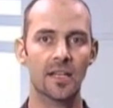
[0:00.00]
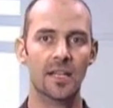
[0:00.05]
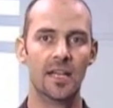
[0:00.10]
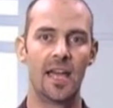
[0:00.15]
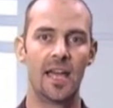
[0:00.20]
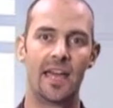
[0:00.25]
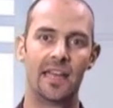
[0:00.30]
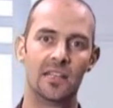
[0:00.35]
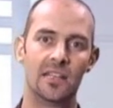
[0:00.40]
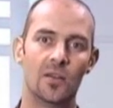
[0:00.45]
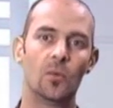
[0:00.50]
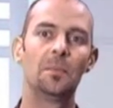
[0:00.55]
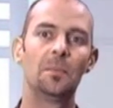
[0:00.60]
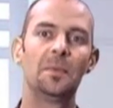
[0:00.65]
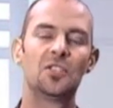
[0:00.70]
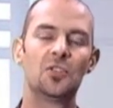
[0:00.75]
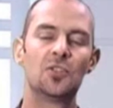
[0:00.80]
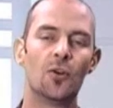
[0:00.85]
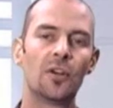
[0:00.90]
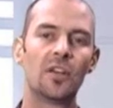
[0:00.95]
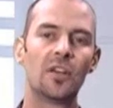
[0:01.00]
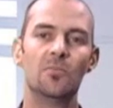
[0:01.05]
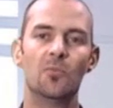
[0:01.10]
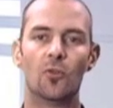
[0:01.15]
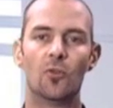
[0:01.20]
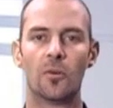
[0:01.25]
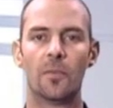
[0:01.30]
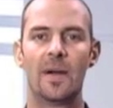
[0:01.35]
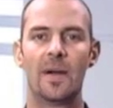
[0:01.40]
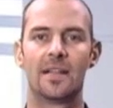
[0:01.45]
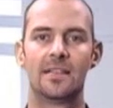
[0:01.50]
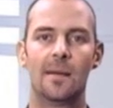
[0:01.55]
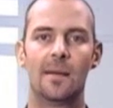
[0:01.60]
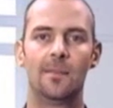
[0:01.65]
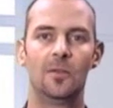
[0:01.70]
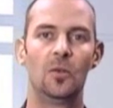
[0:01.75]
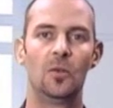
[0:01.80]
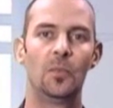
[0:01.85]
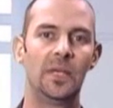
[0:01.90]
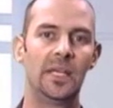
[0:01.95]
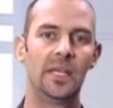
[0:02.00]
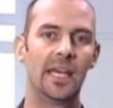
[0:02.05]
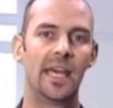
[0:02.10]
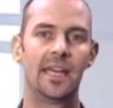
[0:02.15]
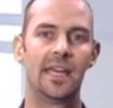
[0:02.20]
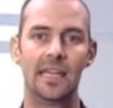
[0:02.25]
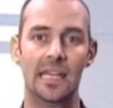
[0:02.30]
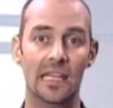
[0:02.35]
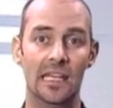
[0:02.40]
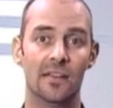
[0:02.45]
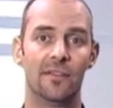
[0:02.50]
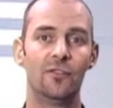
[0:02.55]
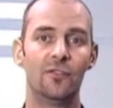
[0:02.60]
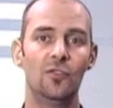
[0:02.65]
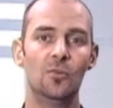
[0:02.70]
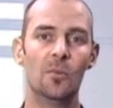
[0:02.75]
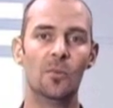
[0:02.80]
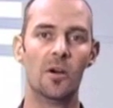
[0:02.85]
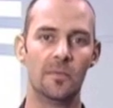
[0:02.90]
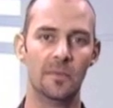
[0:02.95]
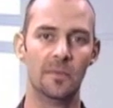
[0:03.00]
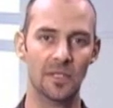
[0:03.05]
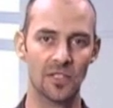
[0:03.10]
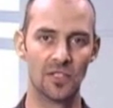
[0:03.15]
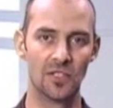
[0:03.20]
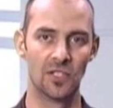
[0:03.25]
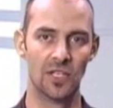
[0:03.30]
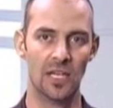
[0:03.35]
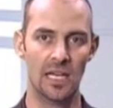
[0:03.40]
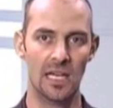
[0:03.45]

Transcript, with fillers: and uh, we'll be talking more about WPA in a few moments.